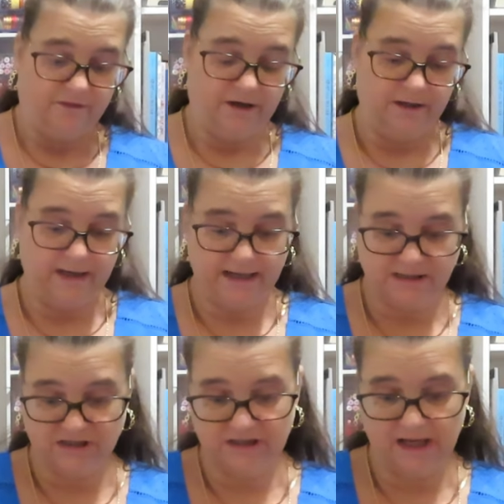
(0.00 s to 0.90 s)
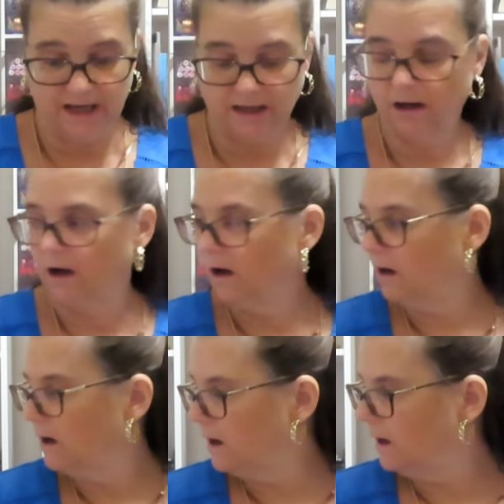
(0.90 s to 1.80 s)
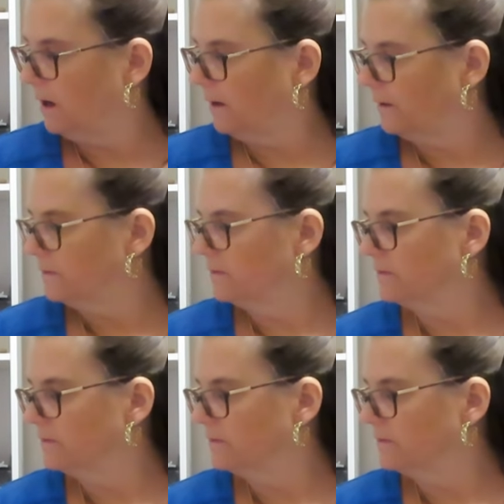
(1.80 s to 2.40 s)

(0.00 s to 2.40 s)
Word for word: The next thing, ah,